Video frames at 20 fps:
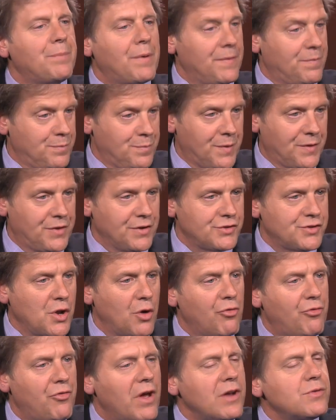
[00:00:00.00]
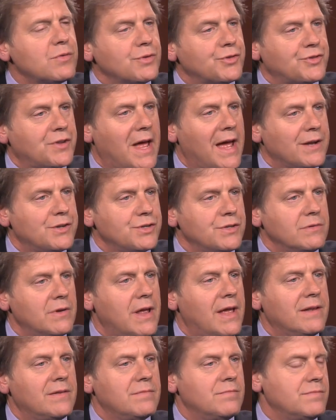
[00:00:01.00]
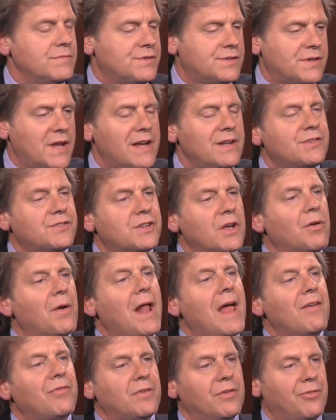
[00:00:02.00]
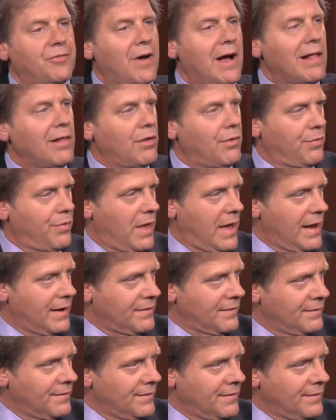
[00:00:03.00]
But there's no federal statute, and states don't have to follow that.